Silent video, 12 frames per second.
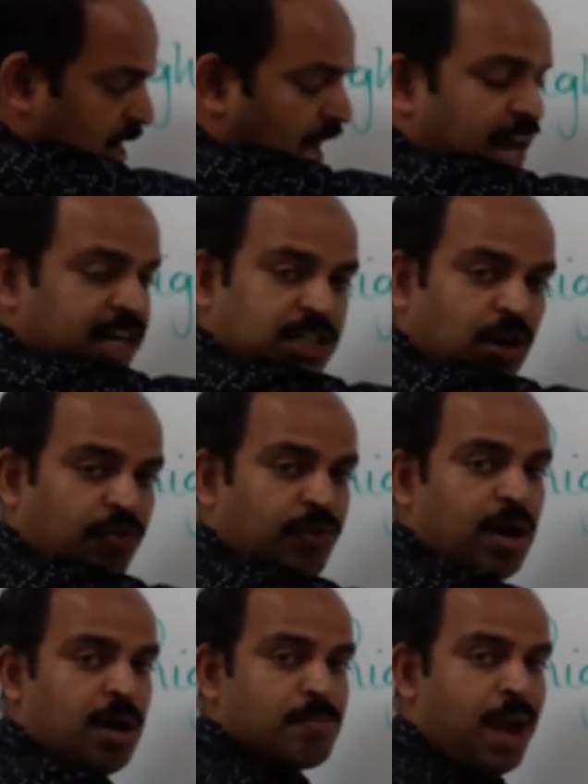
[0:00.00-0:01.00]
Direction
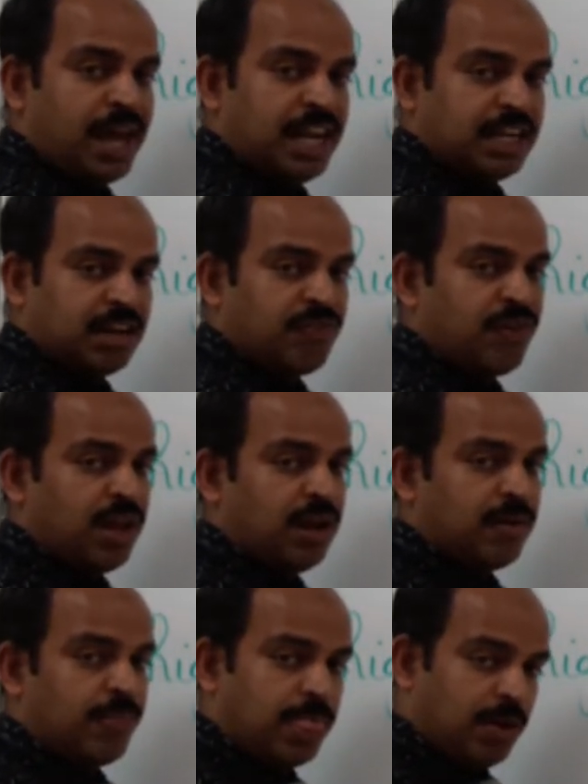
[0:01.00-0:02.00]
of magnetic
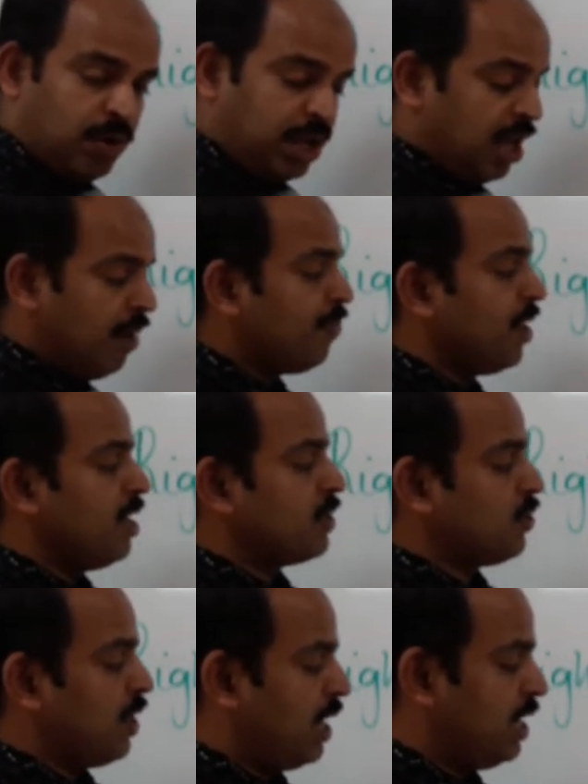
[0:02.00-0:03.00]
field. Okay.
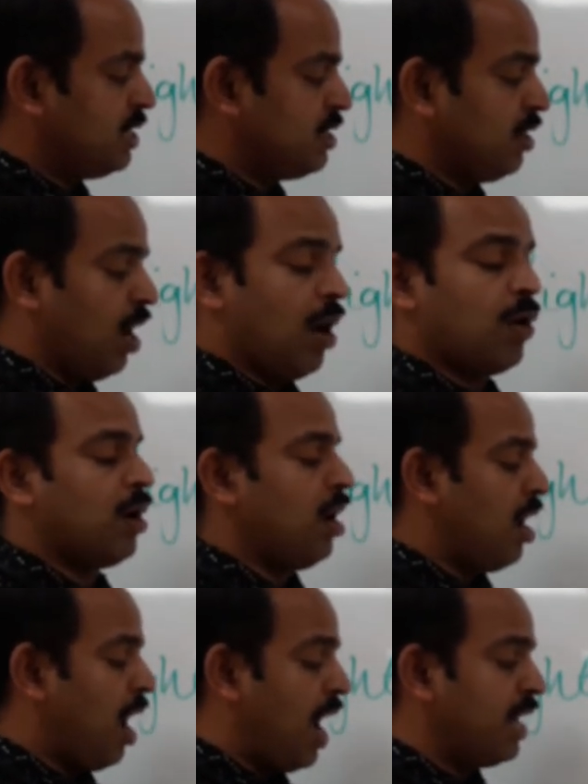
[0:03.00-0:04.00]
So that is in the
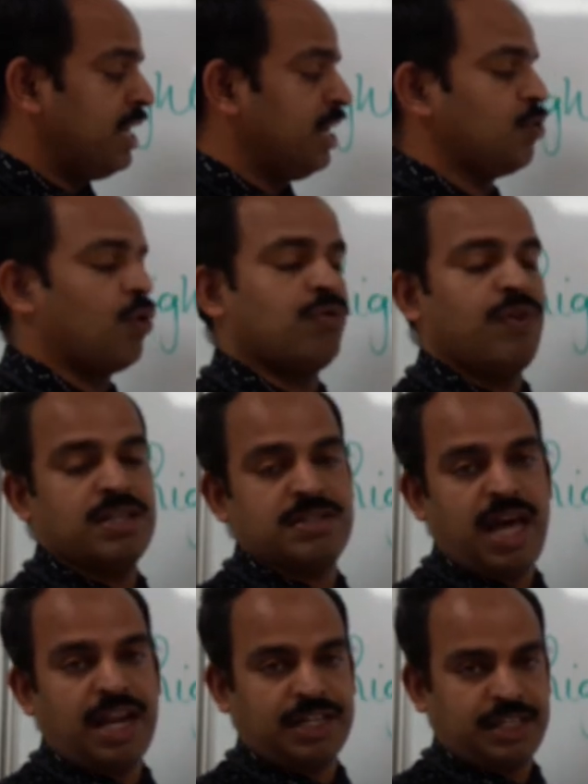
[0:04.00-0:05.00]
anti-clockwise
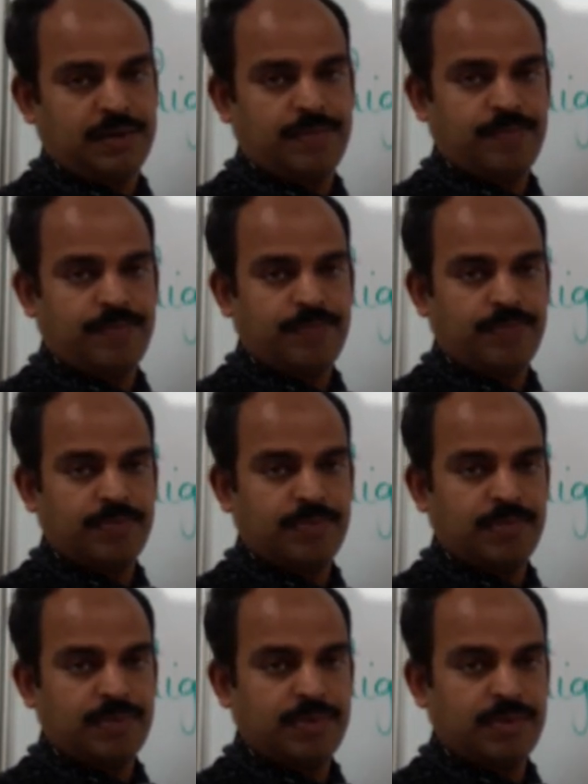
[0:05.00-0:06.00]
direction.
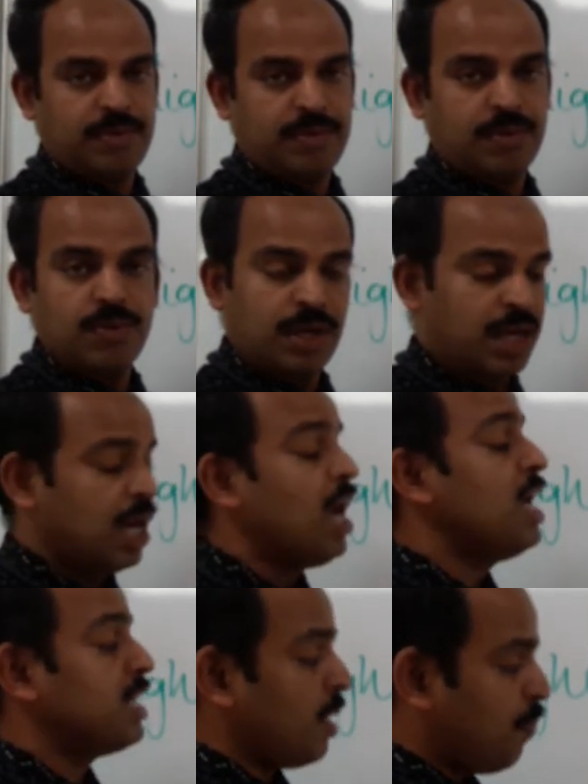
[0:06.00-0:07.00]
Okay.
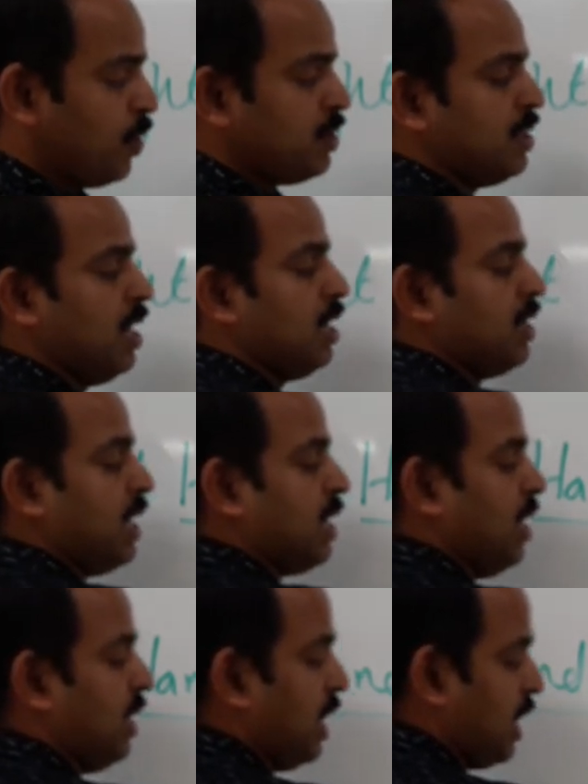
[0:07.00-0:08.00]
Suppose the
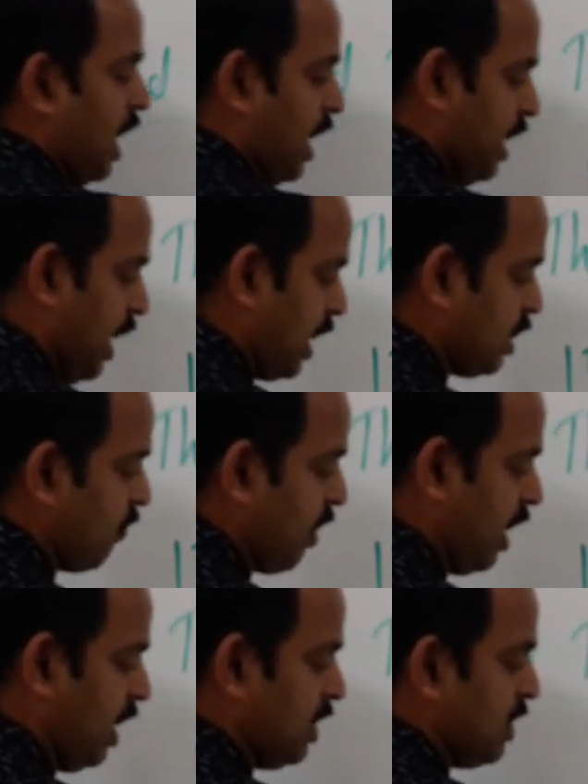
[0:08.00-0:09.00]
current direction of
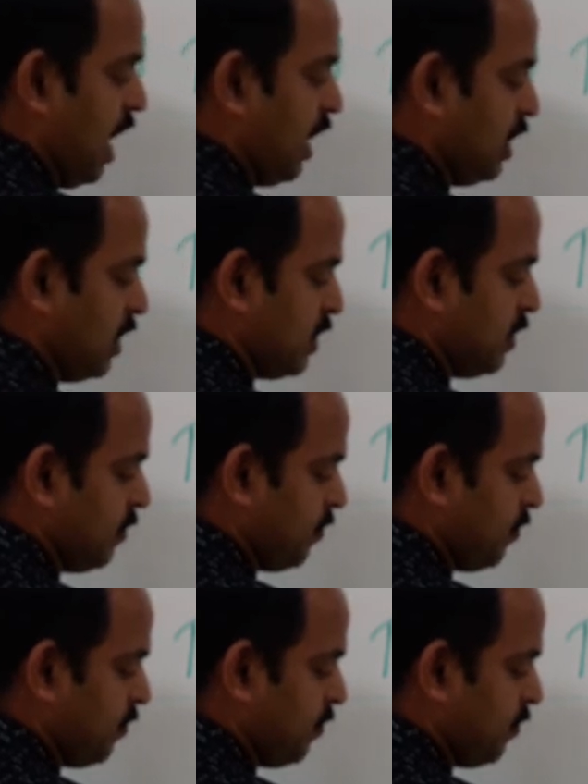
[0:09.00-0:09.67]
current is like this.